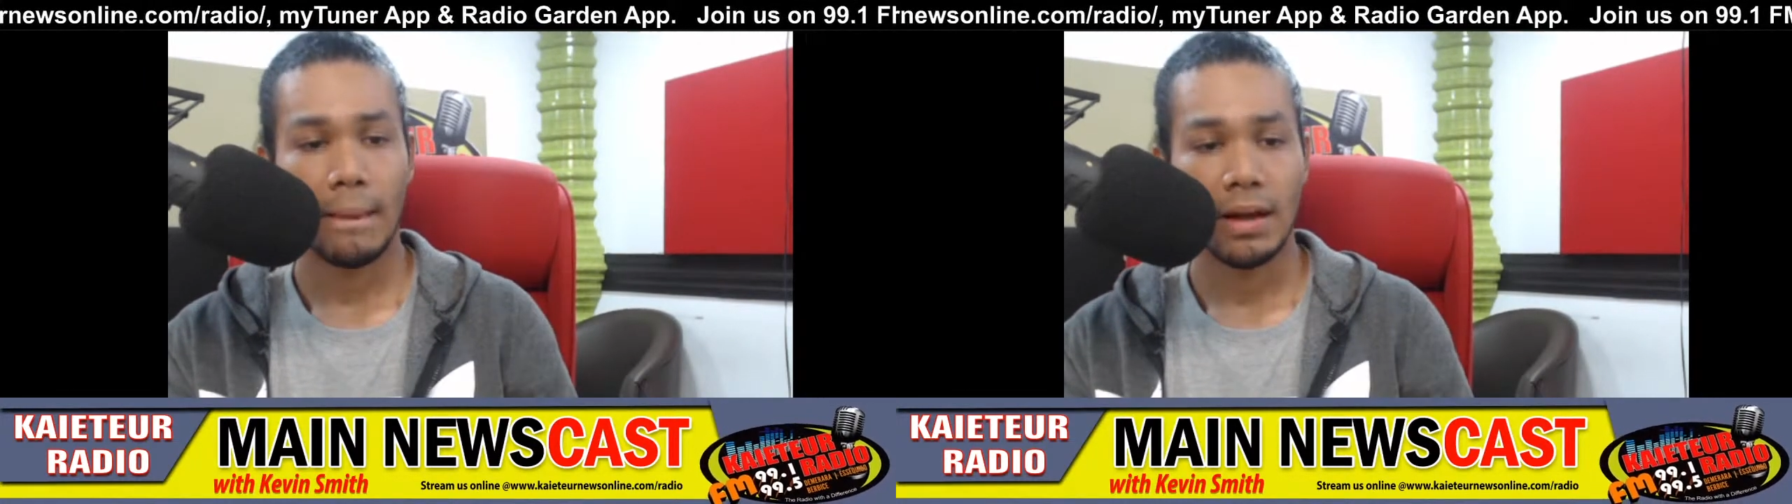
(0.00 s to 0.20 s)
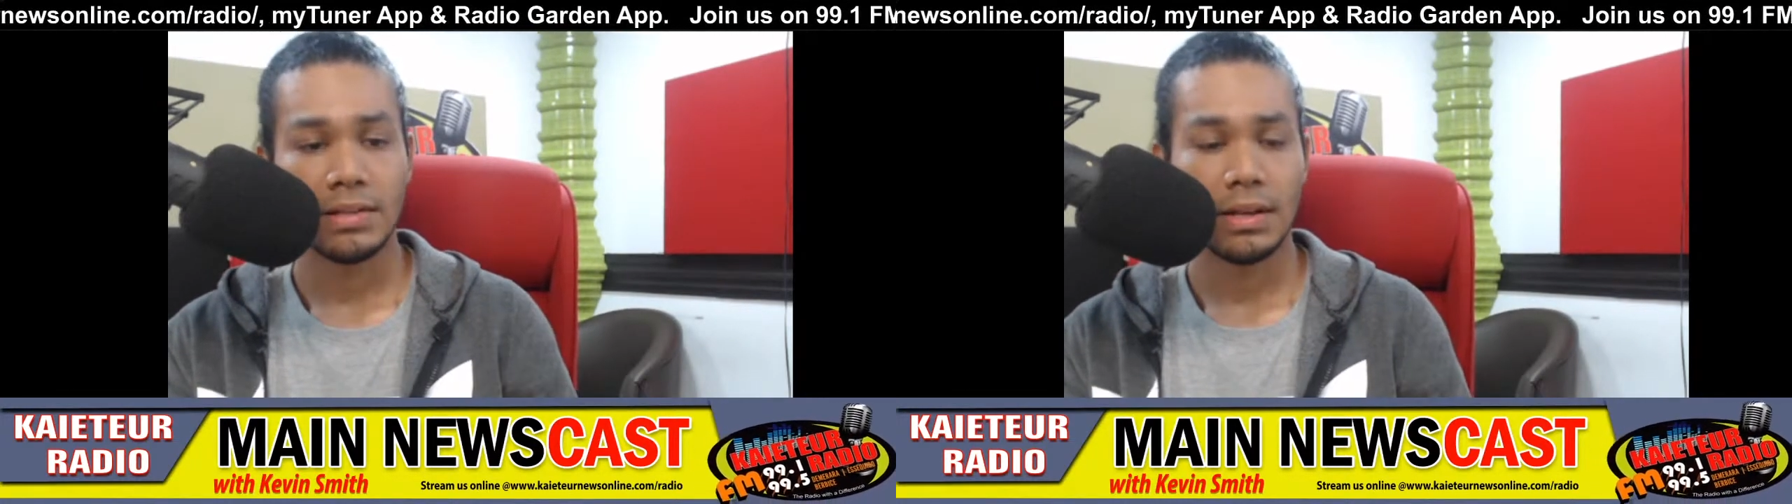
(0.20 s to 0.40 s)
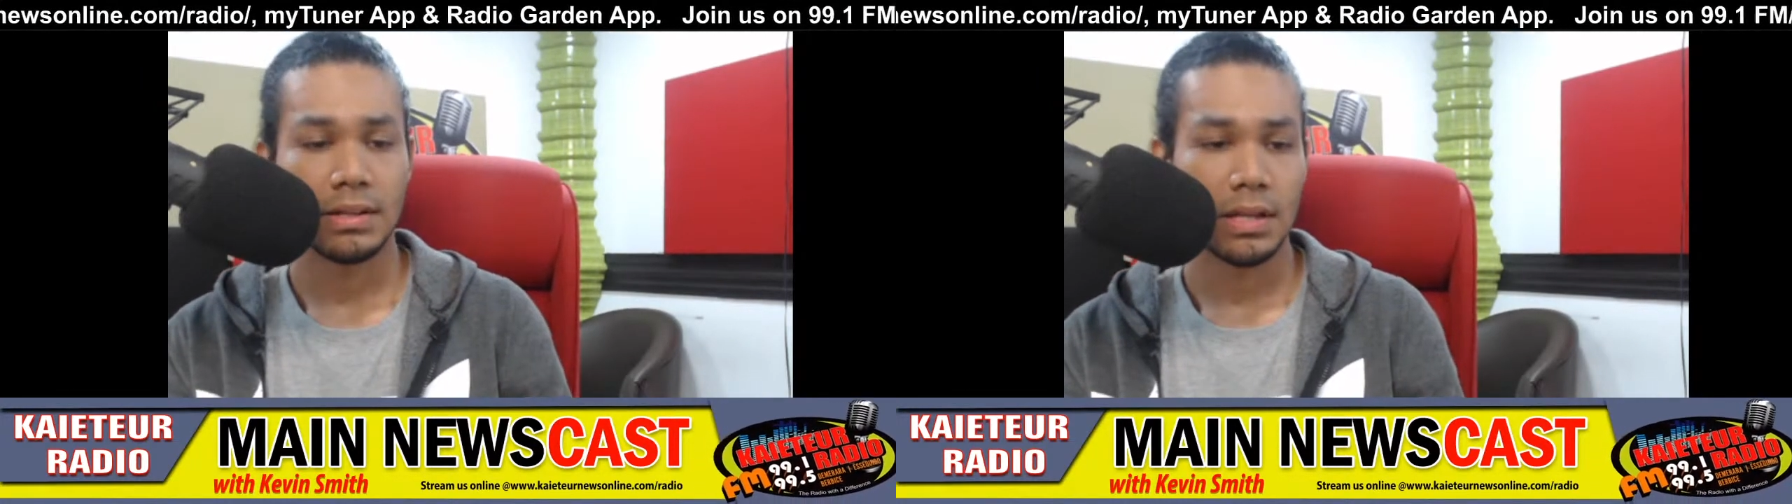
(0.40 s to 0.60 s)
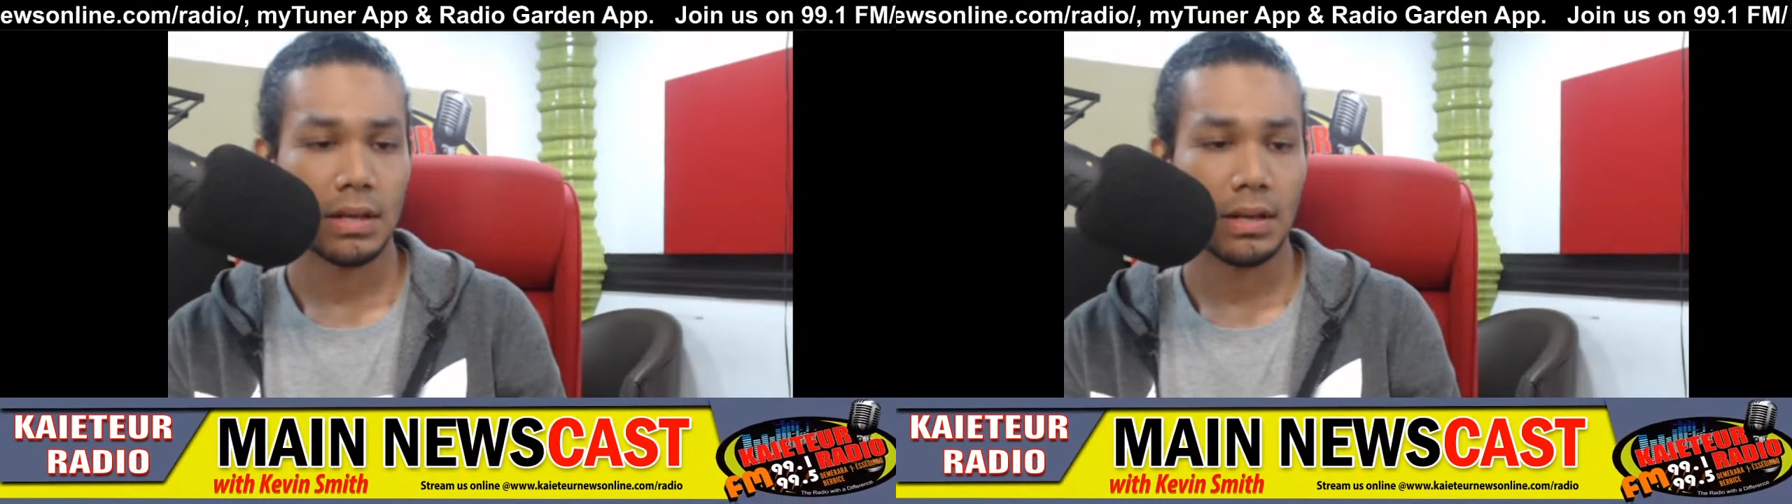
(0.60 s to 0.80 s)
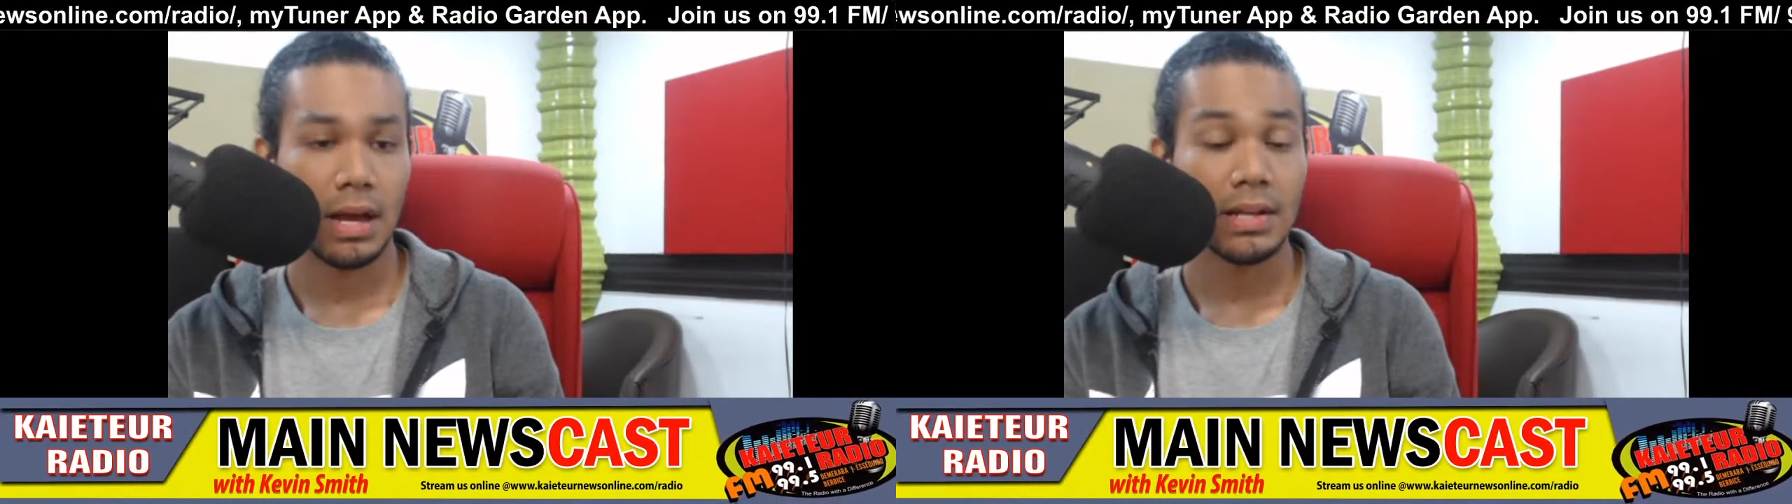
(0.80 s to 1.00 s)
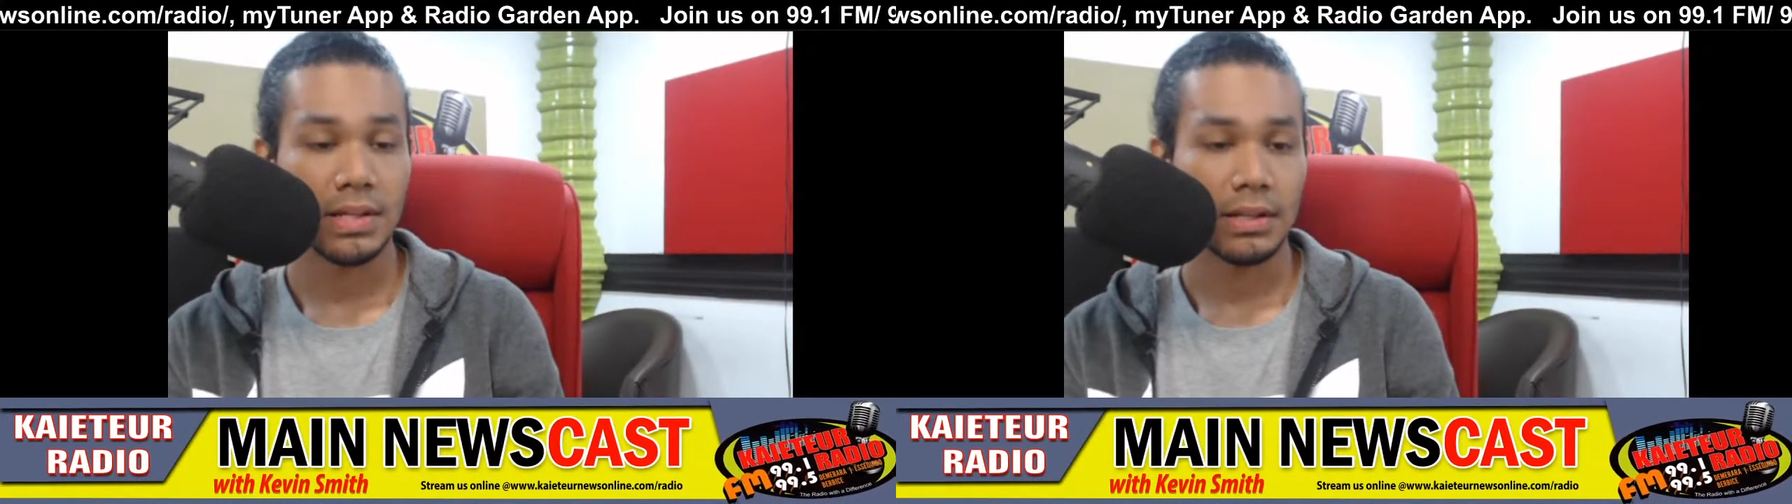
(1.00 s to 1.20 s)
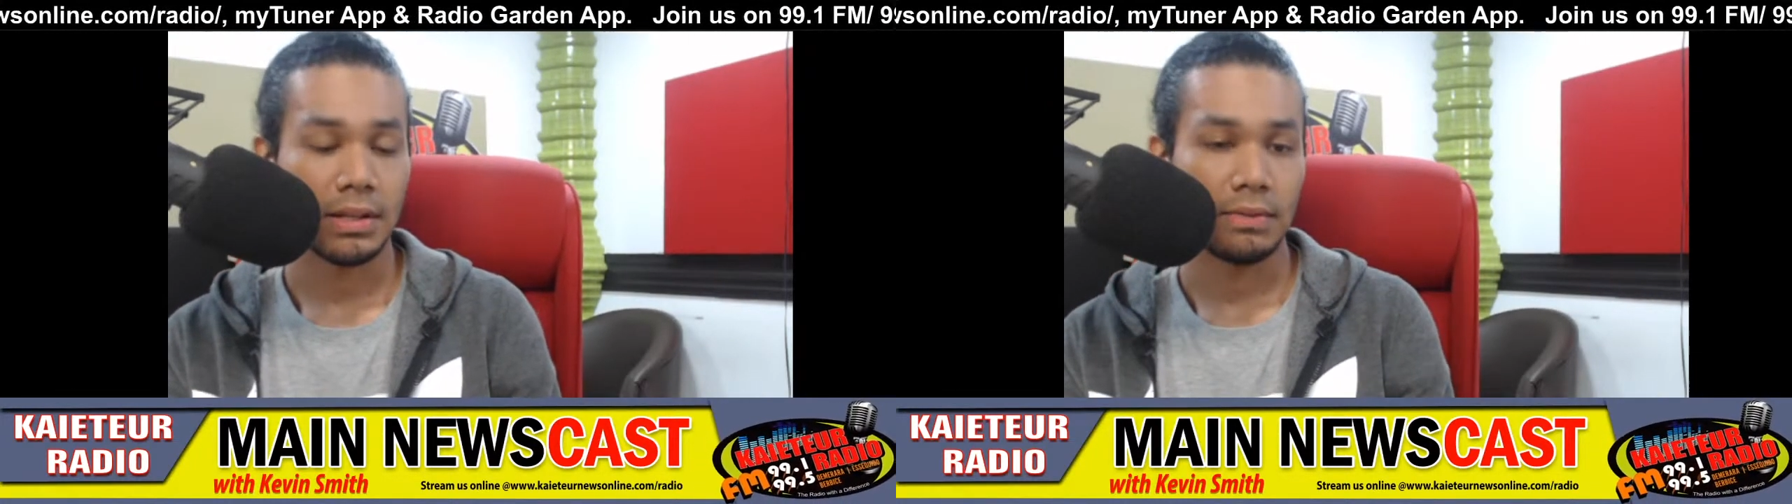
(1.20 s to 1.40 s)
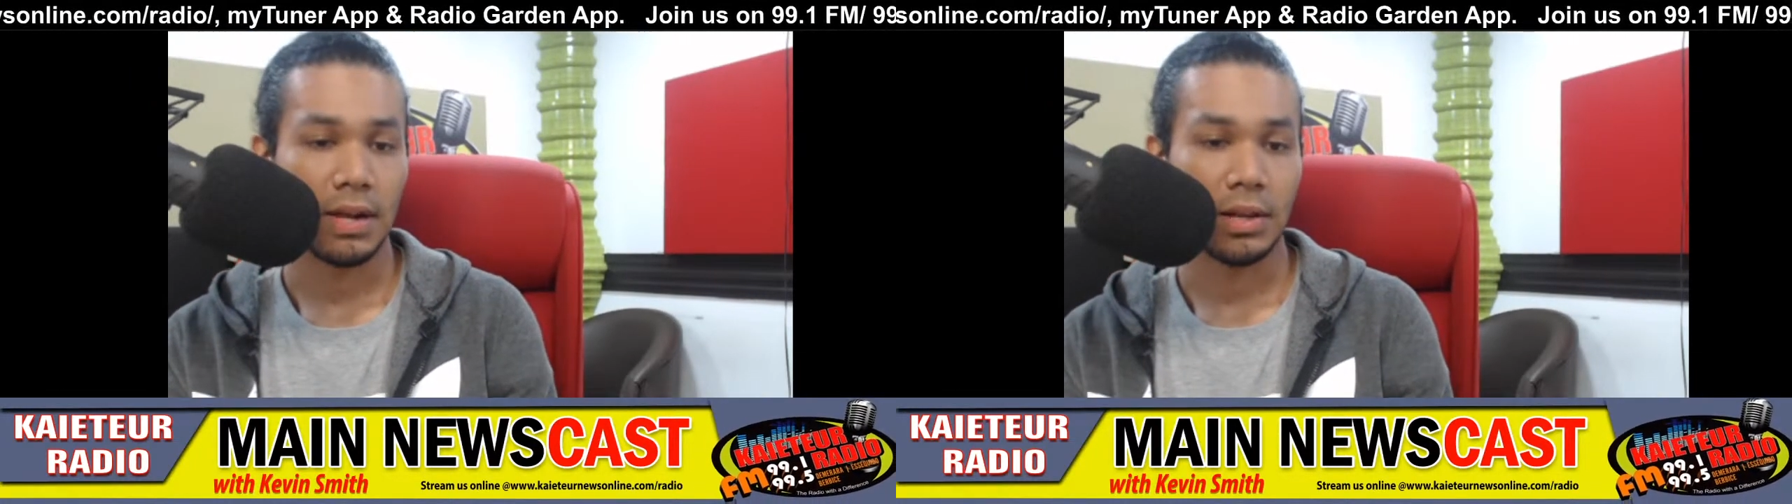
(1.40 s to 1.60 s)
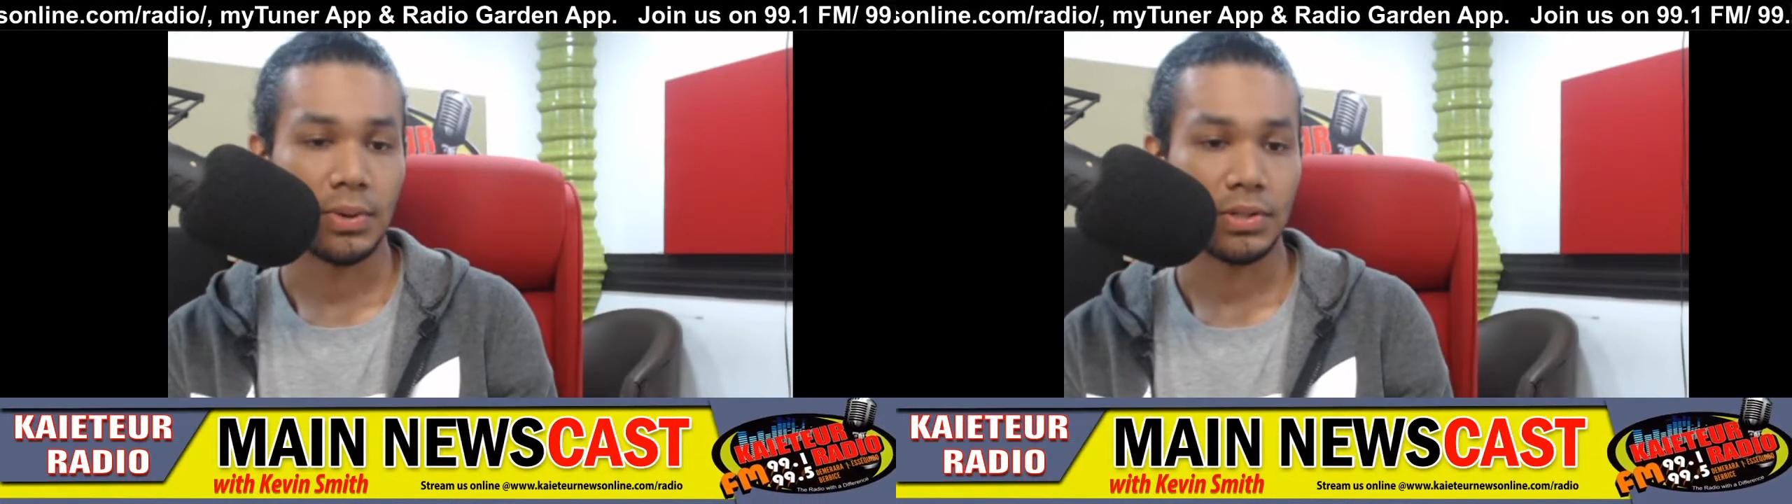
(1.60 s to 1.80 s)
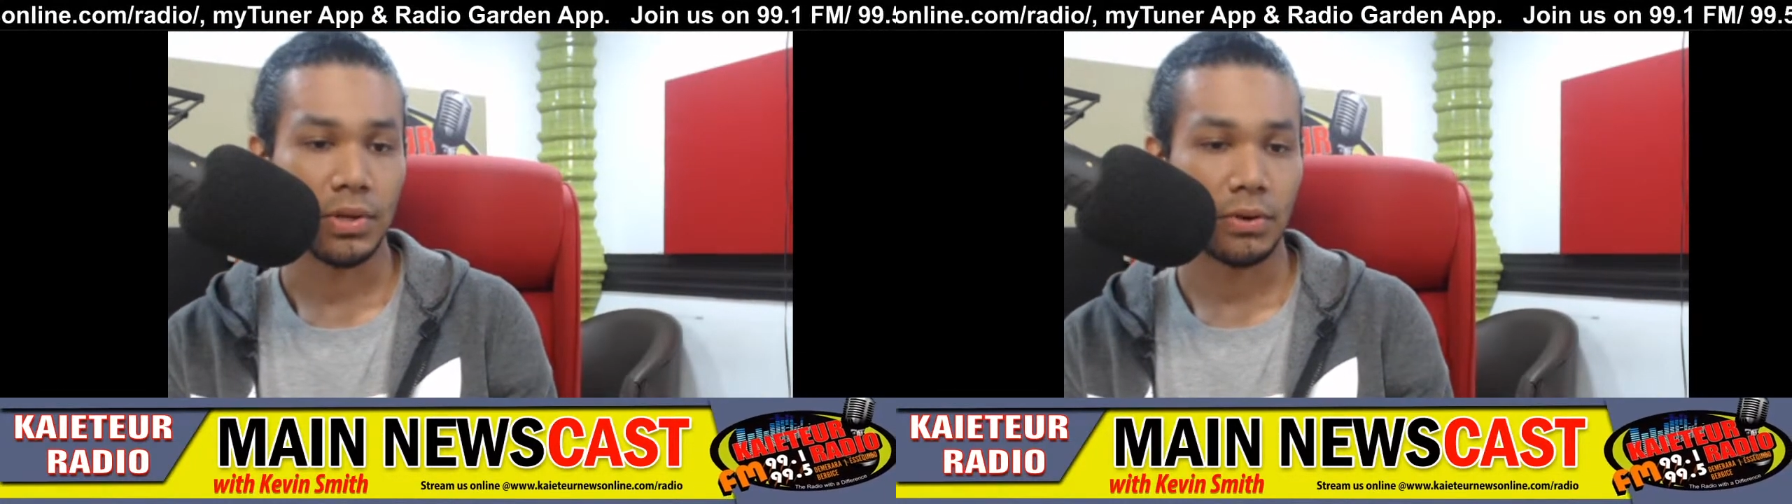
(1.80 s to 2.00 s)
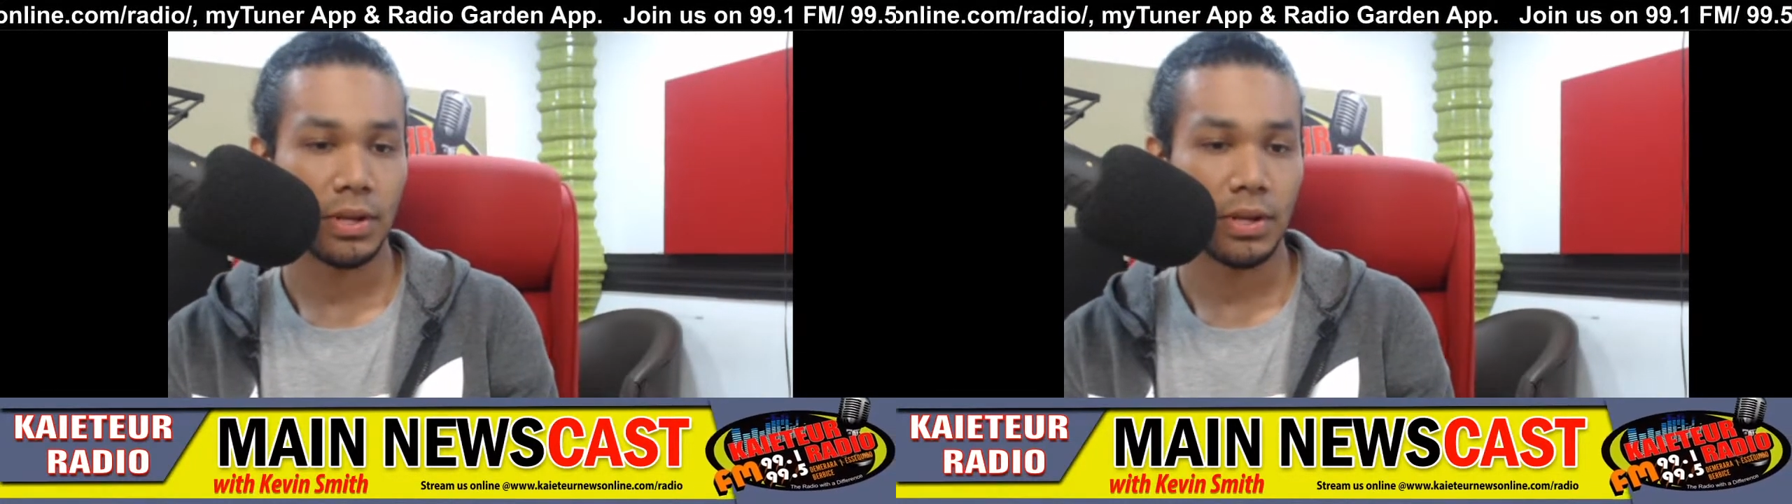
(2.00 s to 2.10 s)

as it evaluates